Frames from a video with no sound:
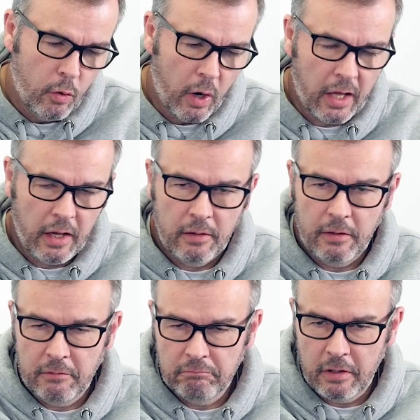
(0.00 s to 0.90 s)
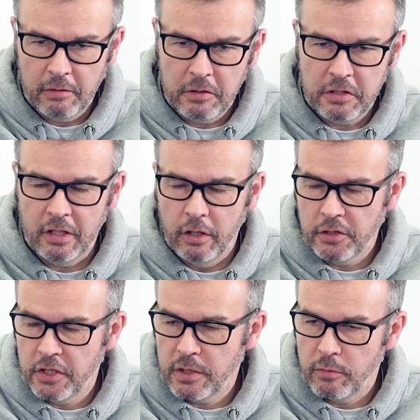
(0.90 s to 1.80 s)
Well, you see a lot
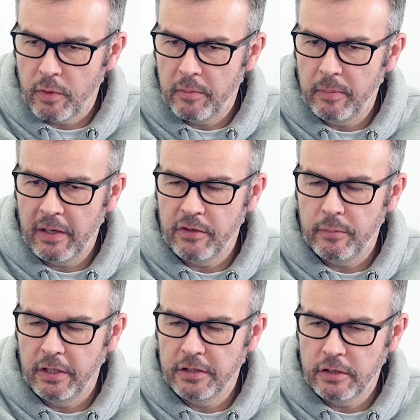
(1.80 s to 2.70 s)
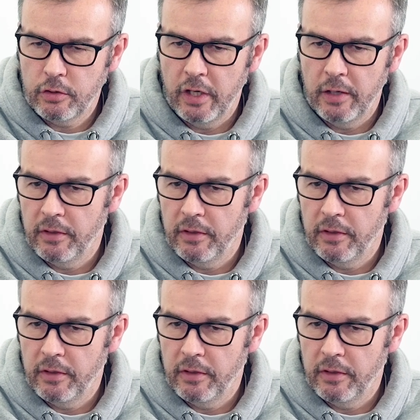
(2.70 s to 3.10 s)
of systems where people have the ability to create,